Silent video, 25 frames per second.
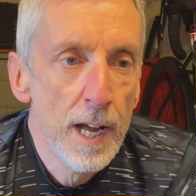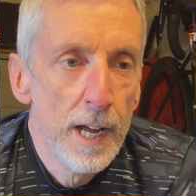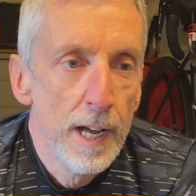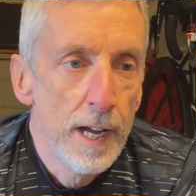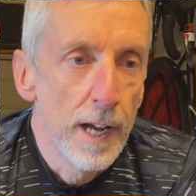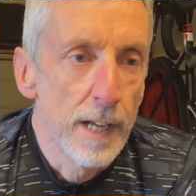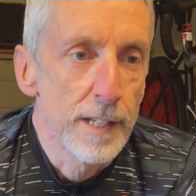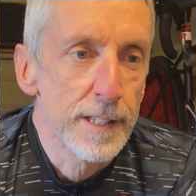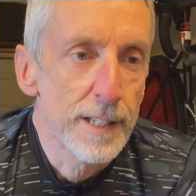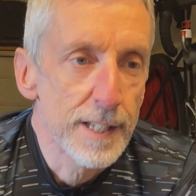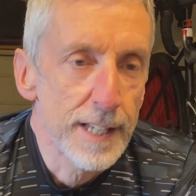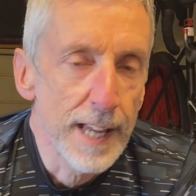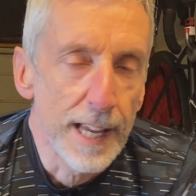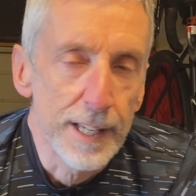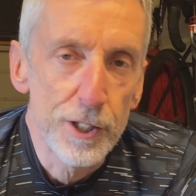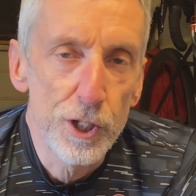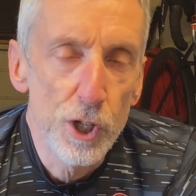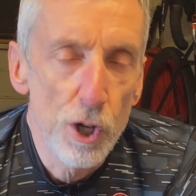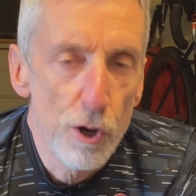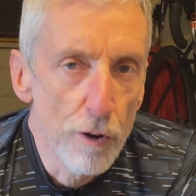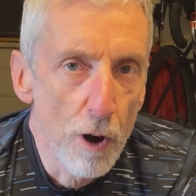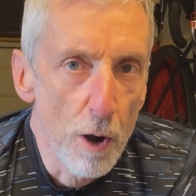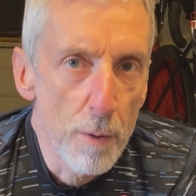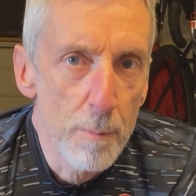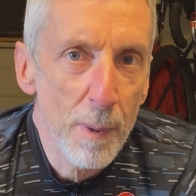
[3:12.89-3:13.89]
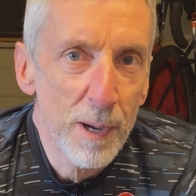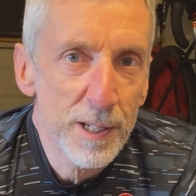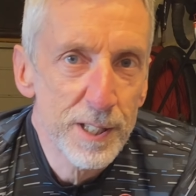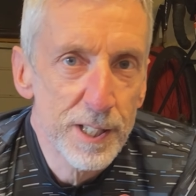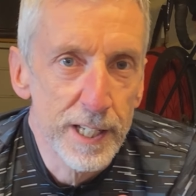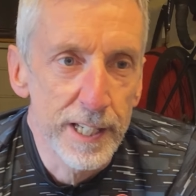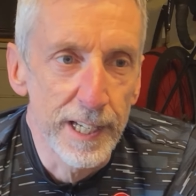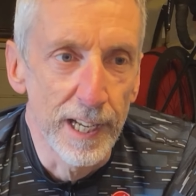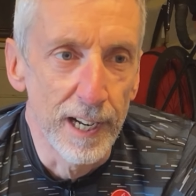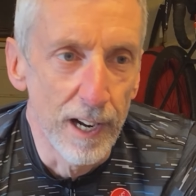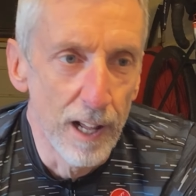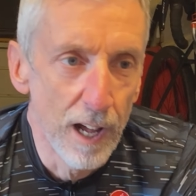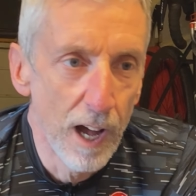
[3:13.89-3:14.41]
as I said,
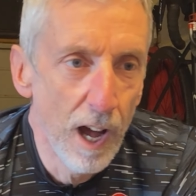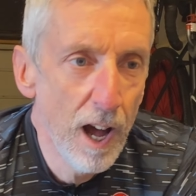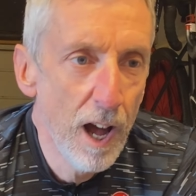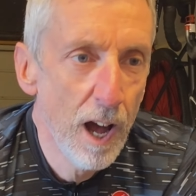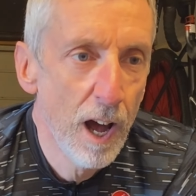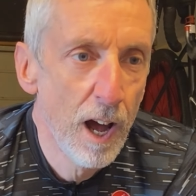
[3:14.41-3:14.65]
neuromuscular